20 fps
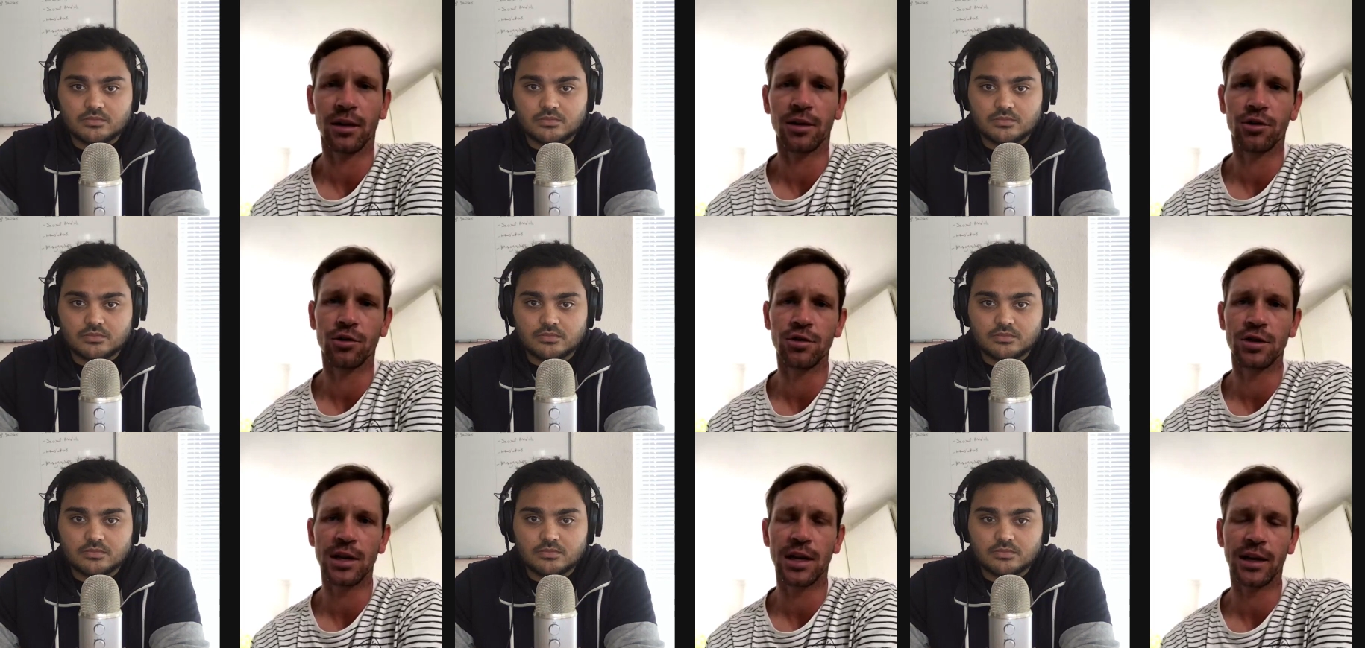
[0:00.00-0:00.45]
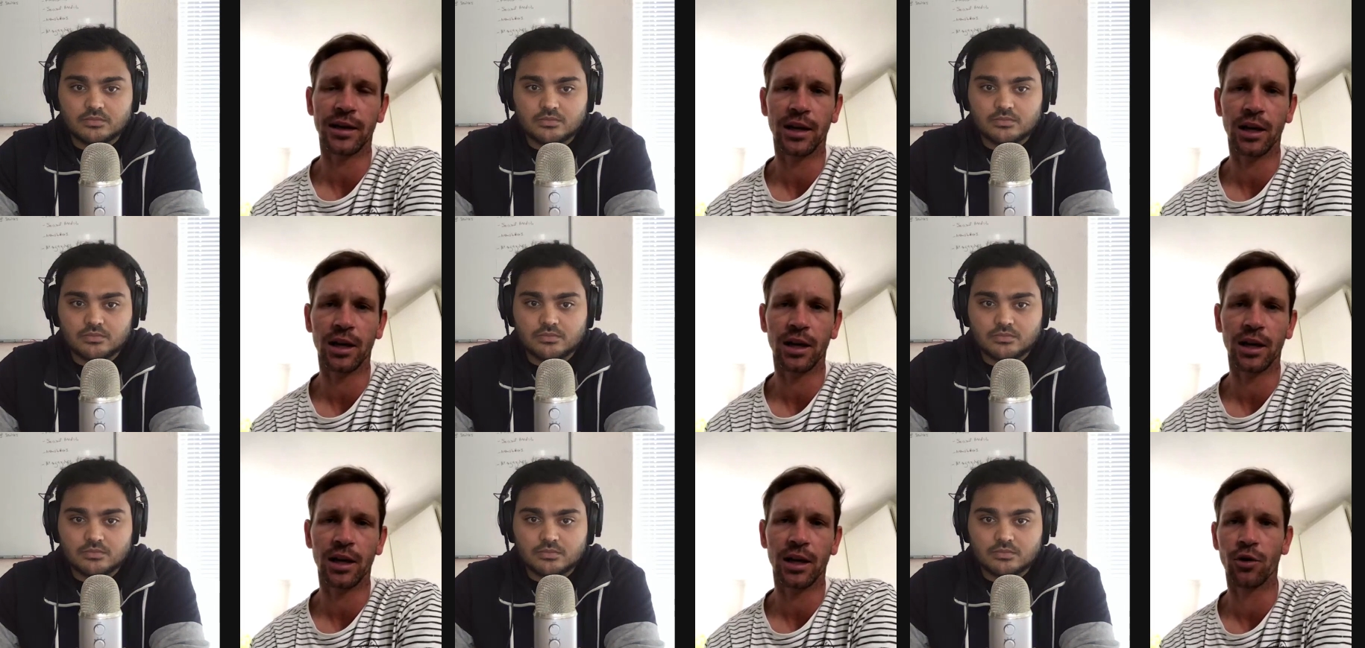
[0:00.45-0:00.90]
Speaker 1: Usually I
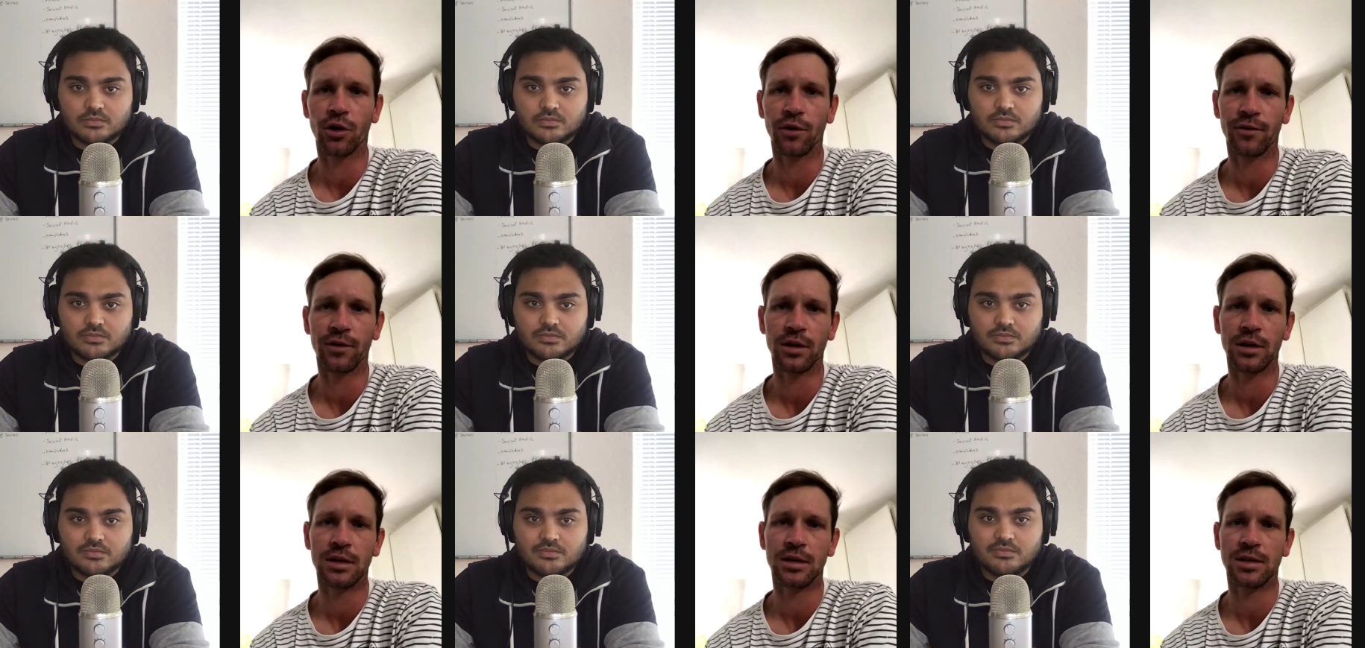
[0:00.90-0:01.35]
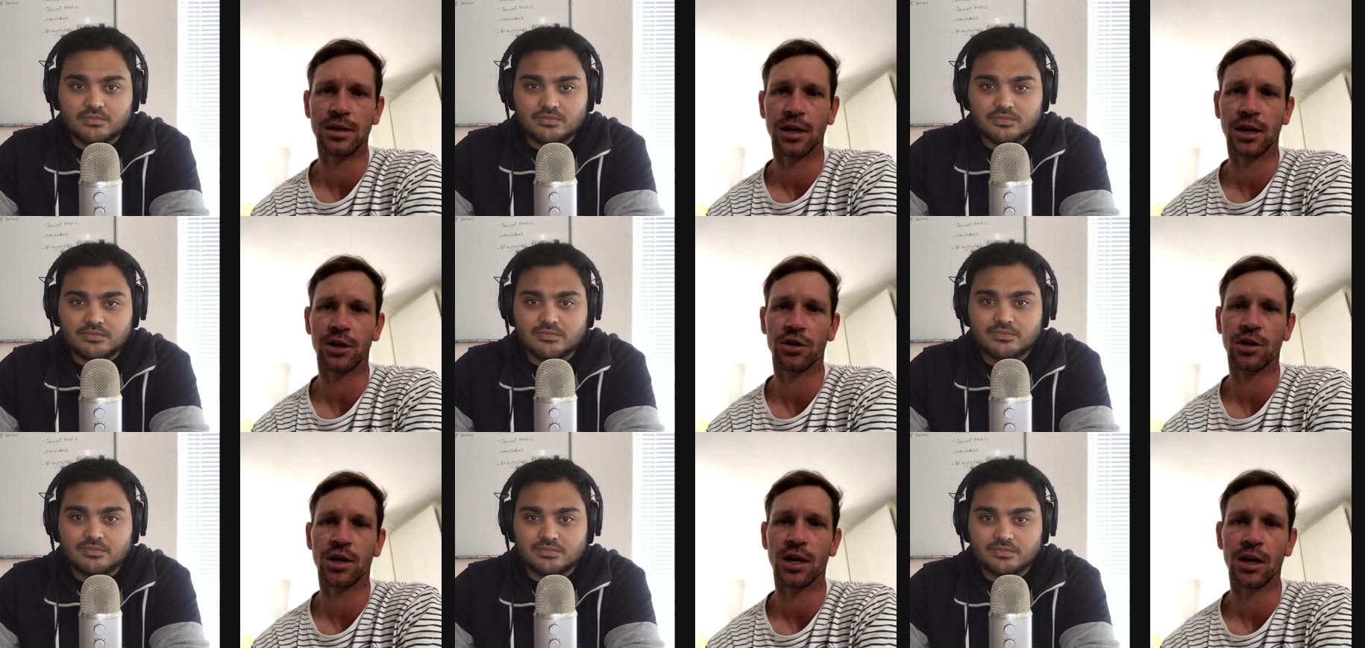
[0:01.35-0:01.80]
get a bit nervous and
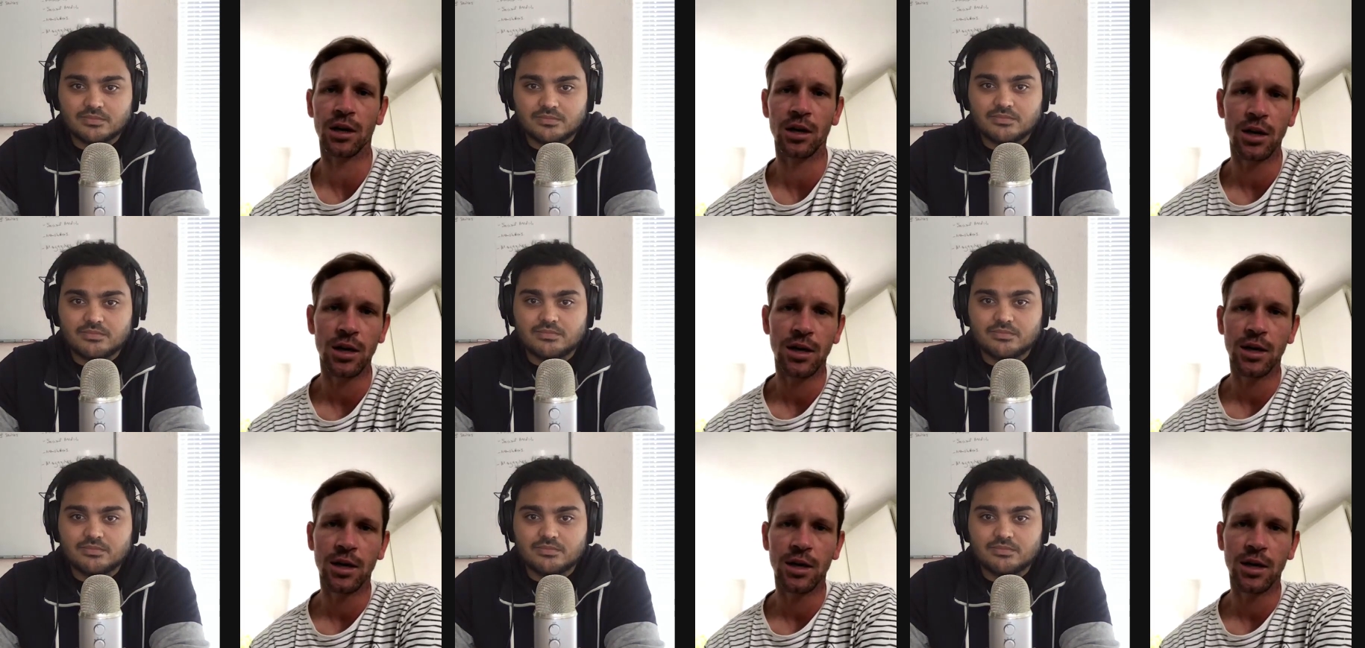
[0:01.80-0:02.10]
I try